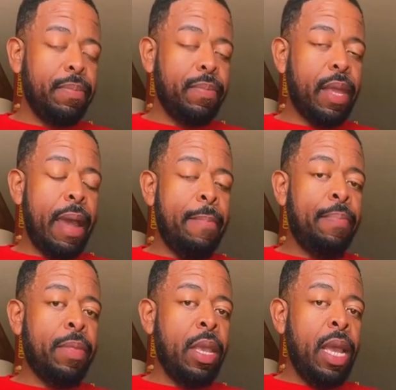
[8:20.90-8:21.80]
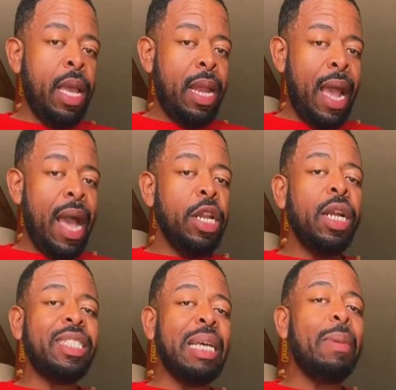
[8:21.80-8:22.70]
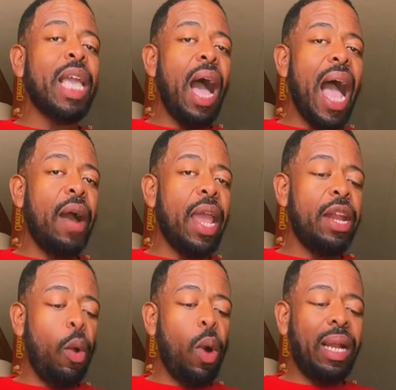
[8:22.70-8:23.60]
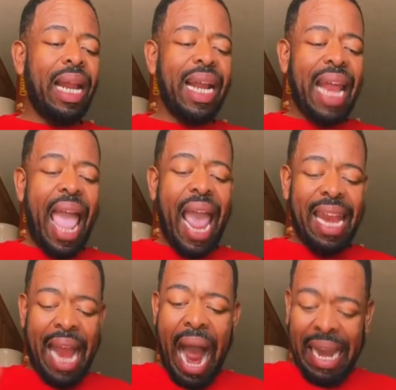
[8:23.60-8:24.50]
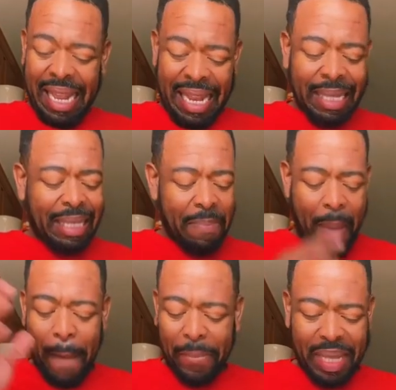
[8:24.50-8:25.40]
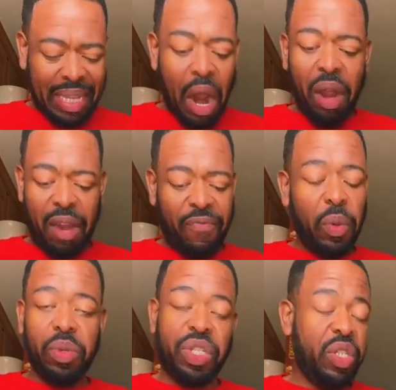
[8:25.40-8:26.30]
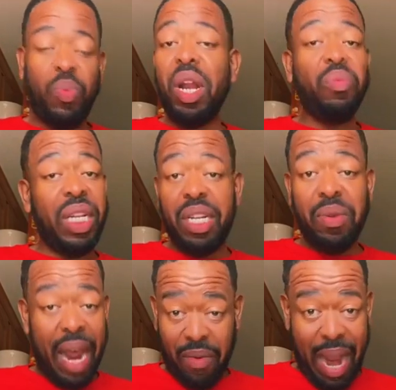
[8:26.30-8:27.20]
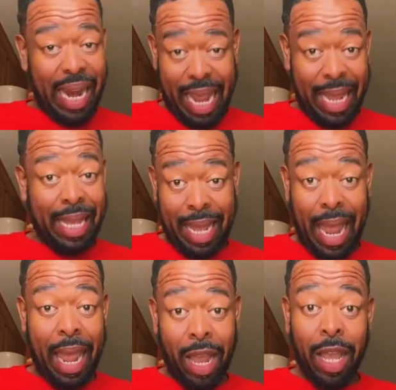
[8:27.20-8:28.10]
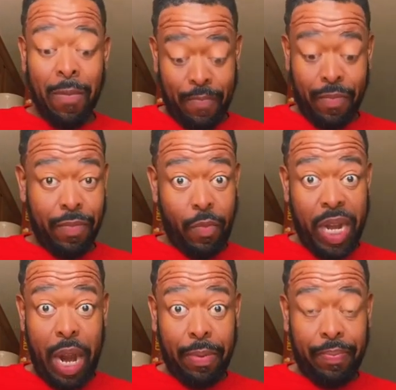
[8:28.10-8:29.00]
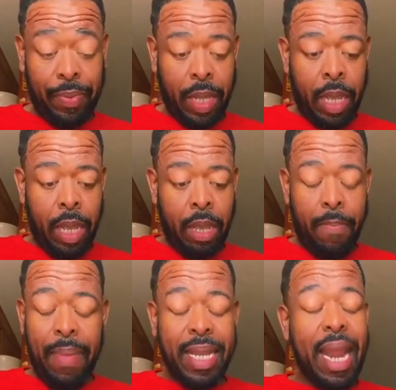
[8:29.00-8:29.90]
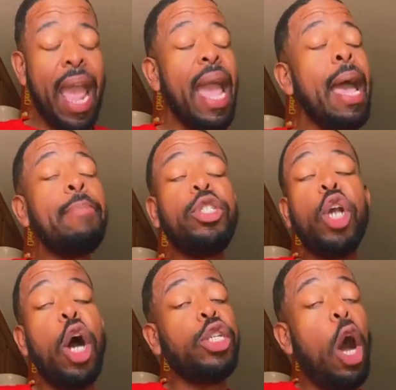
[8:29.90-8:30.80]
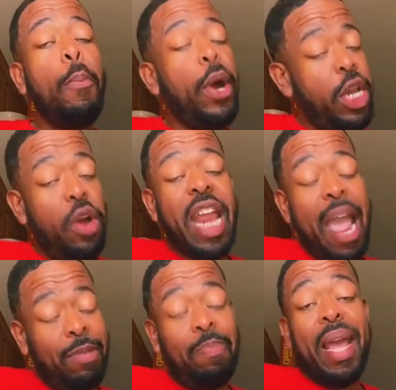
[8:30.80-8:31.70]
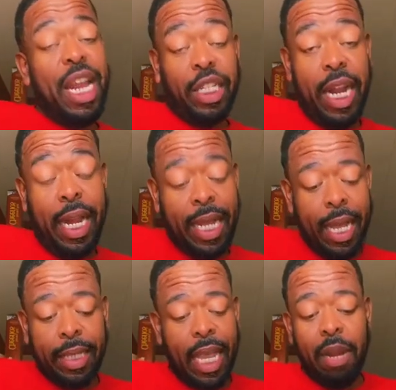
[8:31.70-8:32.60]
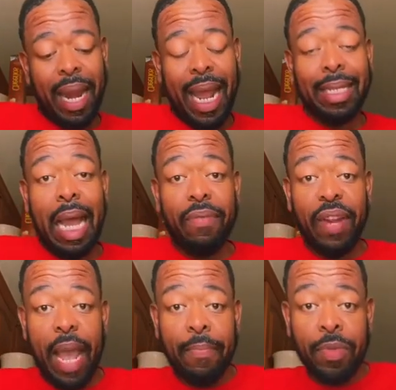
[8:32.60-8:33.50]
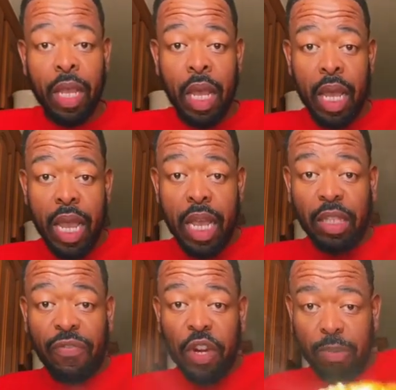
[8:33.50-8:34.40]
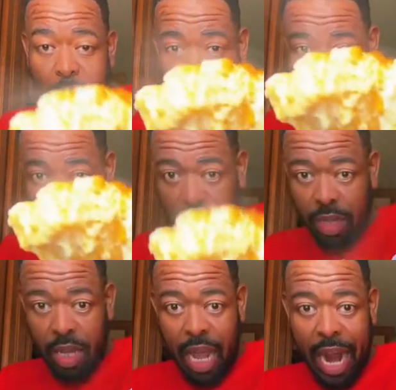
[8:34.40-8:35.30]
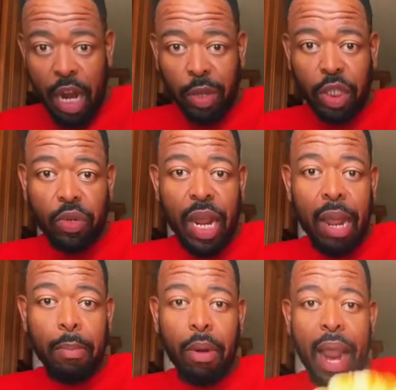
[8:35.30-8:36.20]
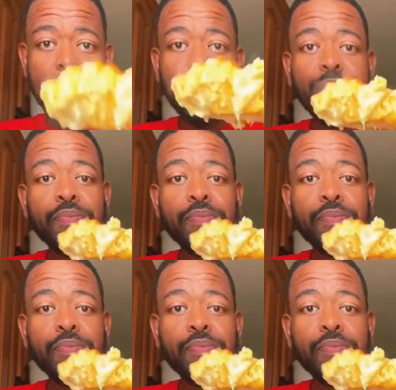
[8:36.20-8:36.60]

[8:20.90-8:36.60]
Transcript: Okay? Now, I know that some of y'all out here in the world that like to add in onions and peppers and all that foolishness. We don't really do that around here, okay? We don't. But damn sure don't put no damn spinach in it, because ain't nobody got time for that. Here's the first bite. I know it's too damn bright.